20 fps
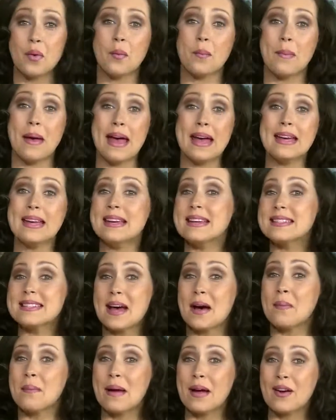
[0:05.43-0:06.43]
May
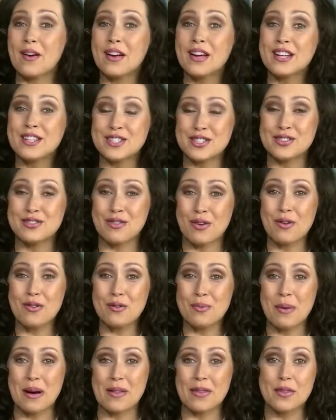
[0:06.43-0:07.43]
is American
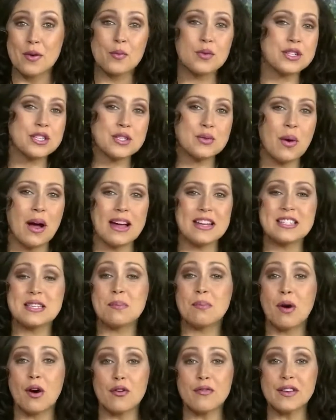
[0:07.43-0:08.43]
Stroke Month, which is why it's
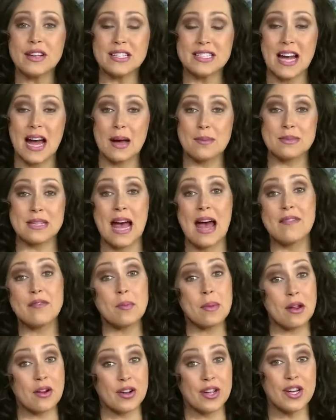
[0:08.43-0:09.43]
the perfect time to
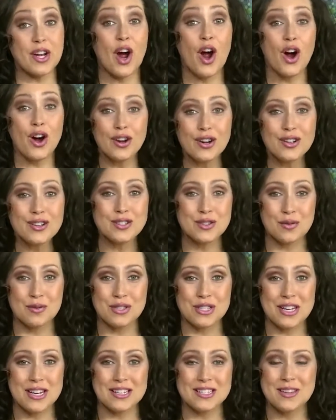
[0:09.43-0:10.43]
have American Heart
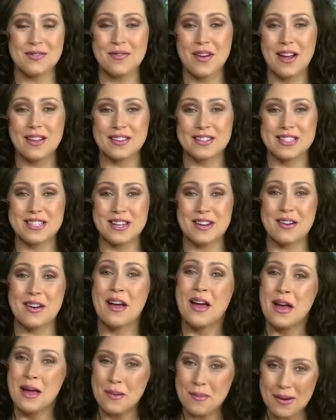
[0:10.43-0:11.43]
Association
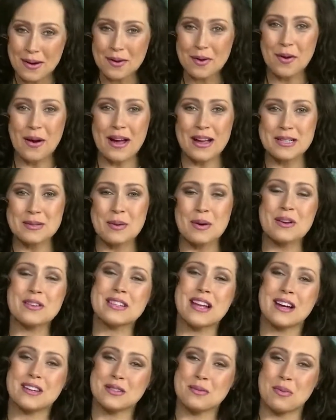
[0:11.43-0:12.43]
volunteer medical
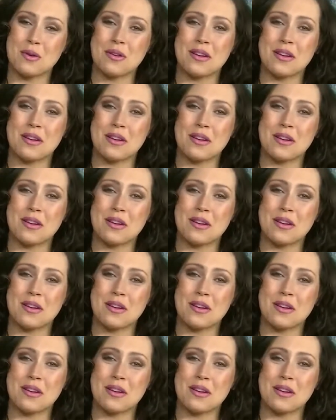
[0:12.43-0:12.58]
expert Dr.